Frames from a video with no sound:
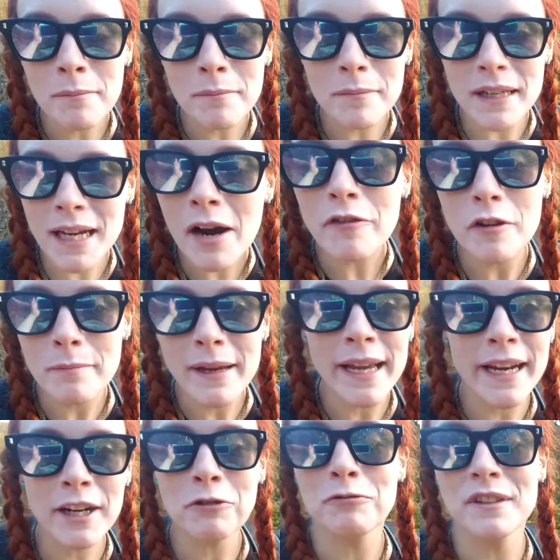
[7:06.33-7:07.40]
It covered my
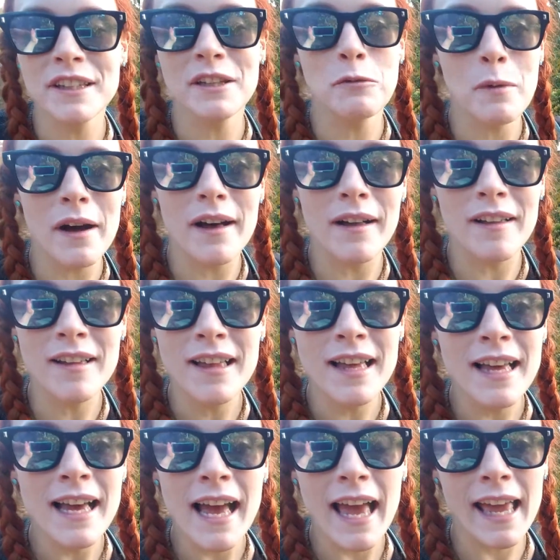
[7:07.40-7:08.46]
hair really well,
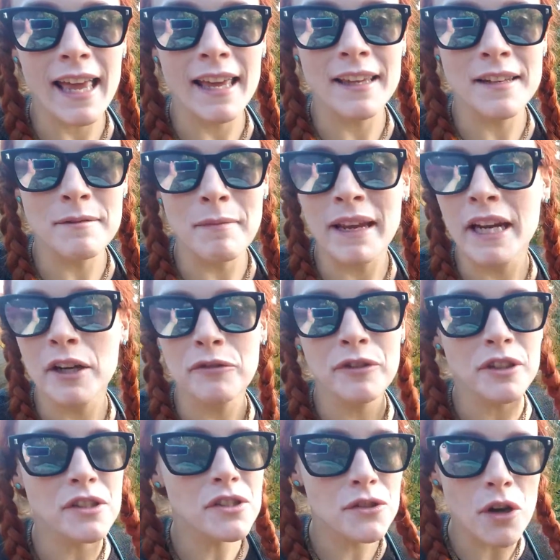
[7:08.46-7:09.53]
and my hair
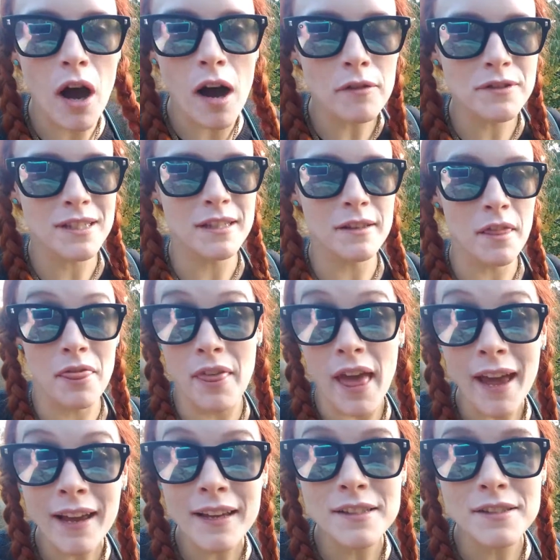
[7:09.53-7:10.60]
feels soft and
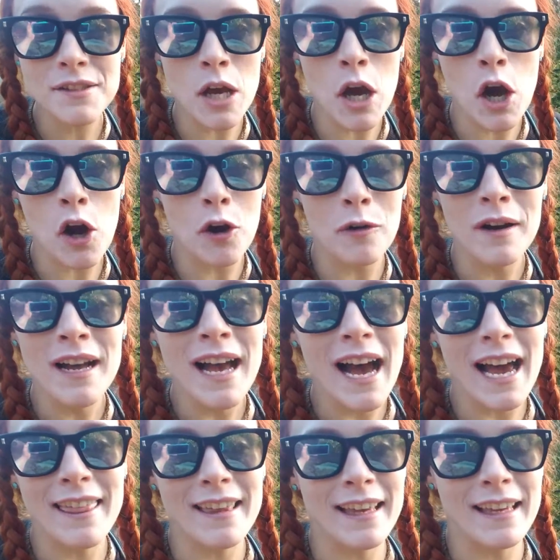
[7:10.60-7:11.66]
thick, so
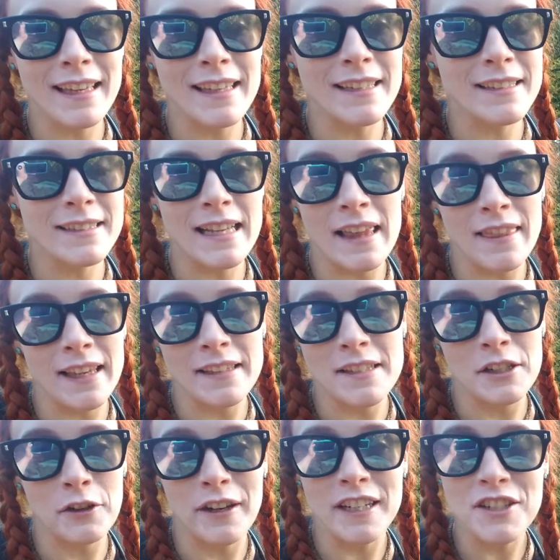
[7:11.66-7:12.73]
I think it
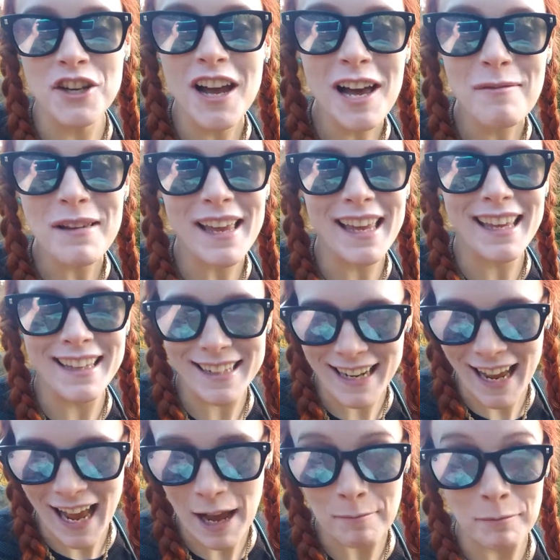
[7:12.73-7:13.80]
did a great job, and
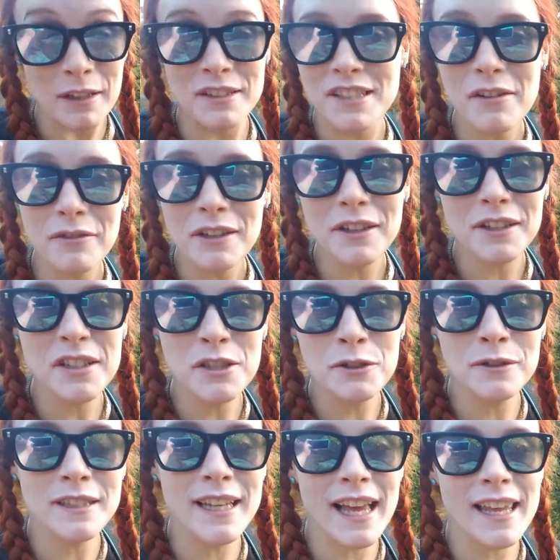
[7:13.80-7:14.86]
I'm definitely gonna do
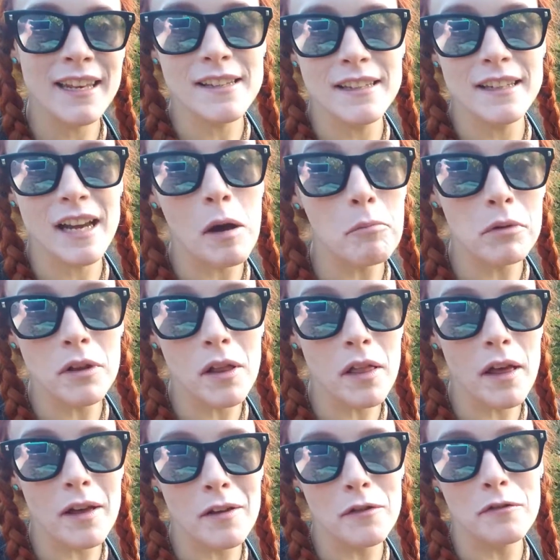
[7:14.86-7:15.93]
it again in a couple
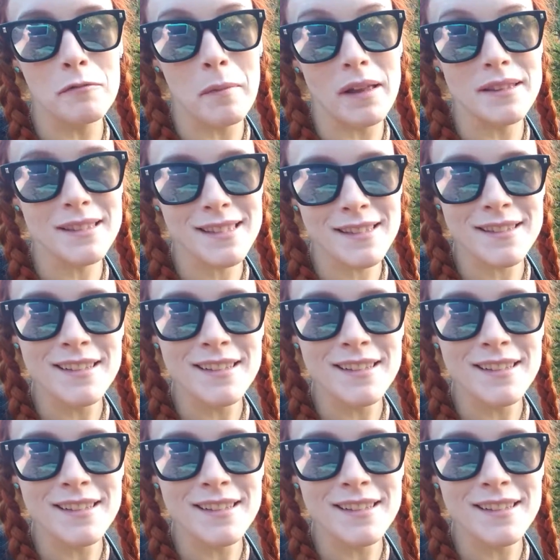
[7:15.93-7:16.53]
of months.